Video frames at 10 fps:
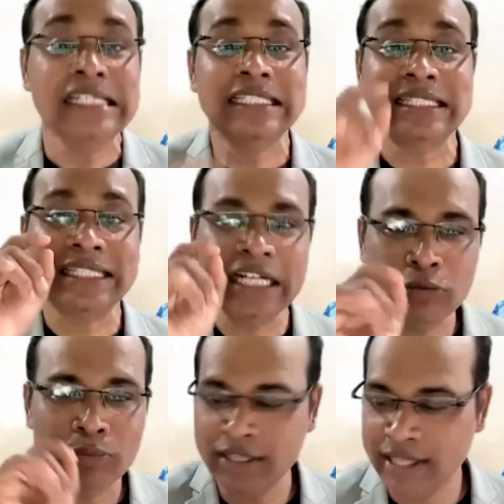sit
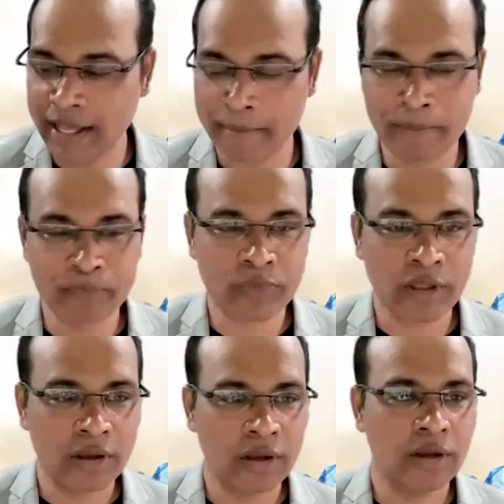with
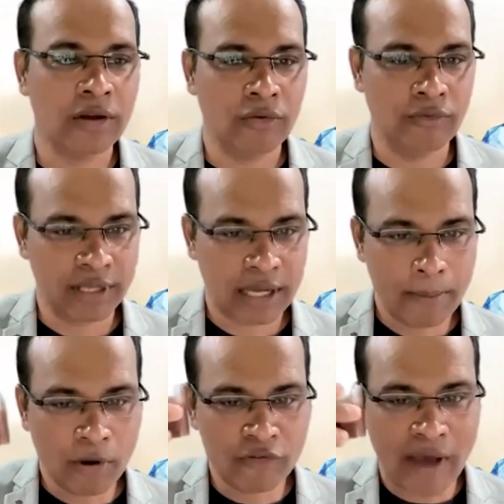them with a
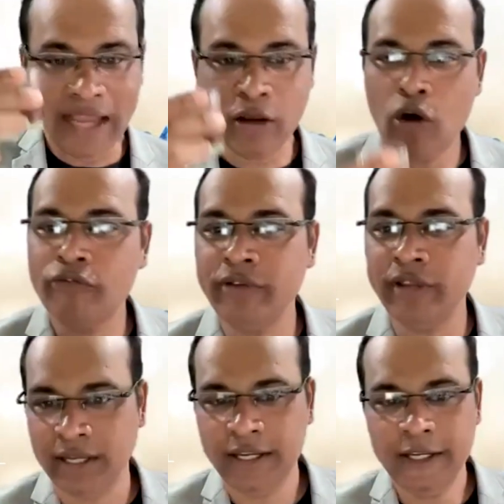cup of iced
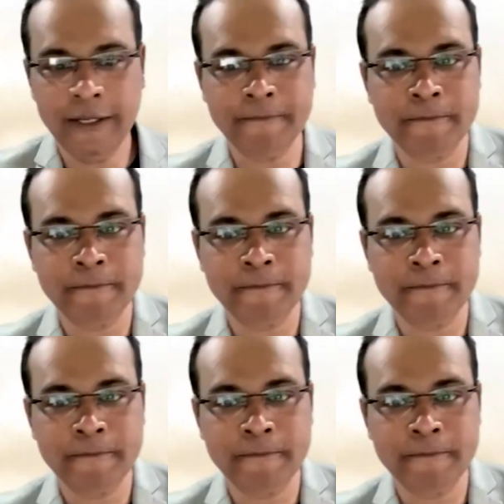coffee